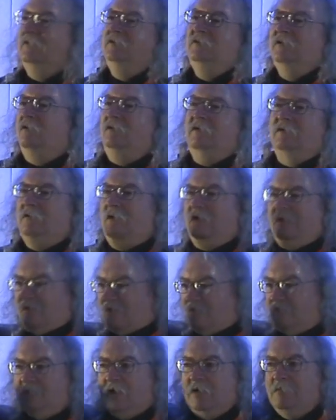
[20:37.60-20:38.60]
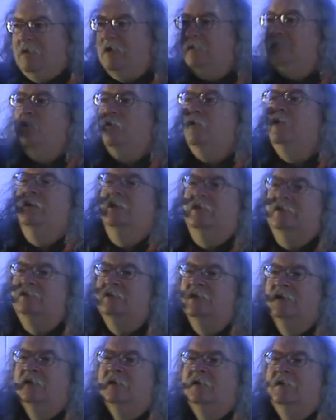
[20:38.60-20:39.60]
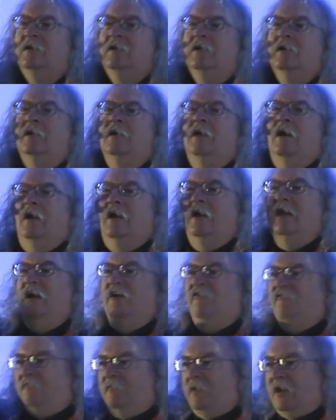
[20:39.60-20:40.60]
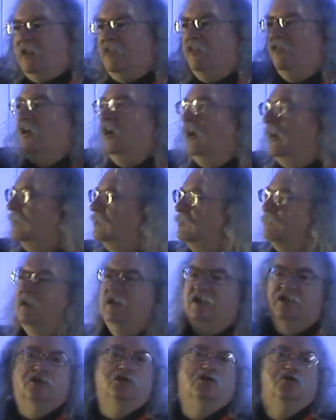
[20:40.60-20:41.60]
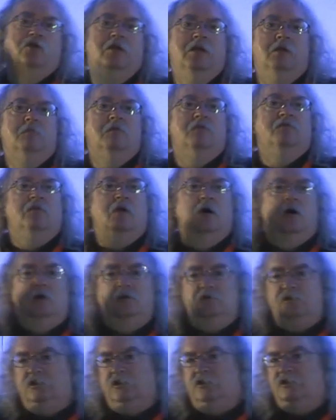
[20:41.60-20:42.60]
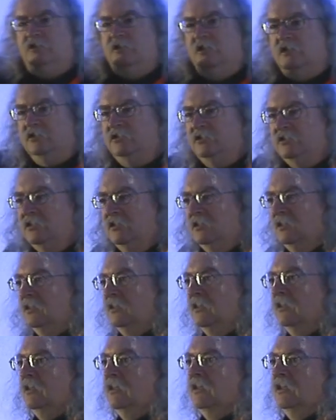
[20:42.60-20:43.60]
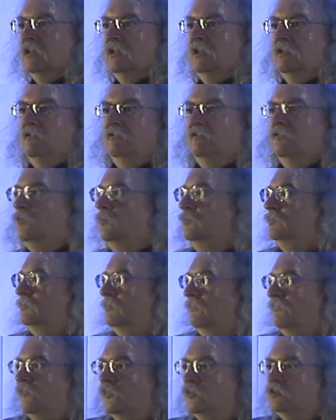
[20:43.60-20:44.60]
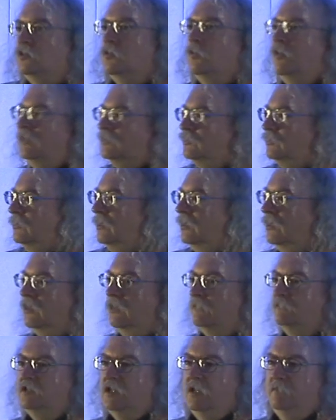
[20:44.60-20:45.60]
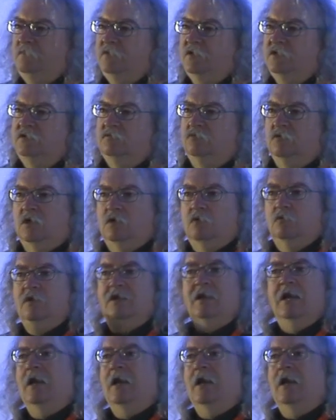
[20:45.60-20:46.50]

like, you know, I have my memories. I have my thoughts, my stream of consciousness. And of course, the first question that comes up is, well, what